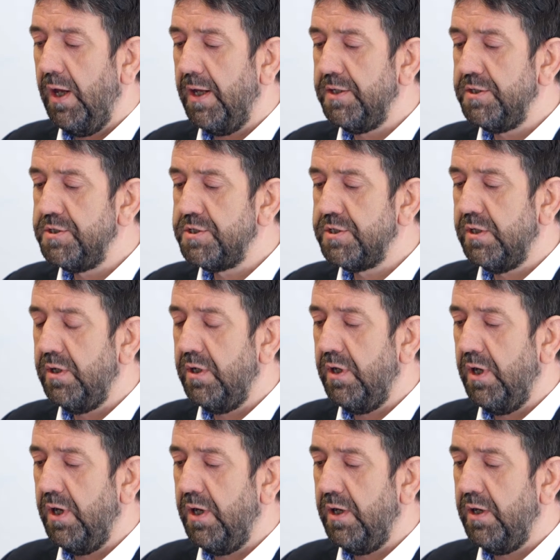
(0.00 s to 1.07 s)
And
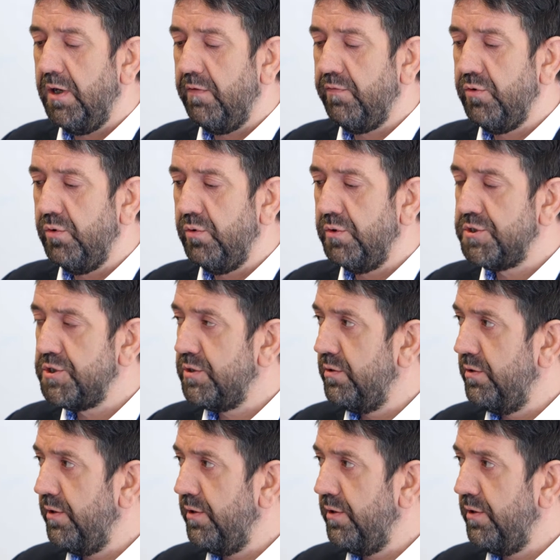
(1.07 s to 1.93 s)
of course,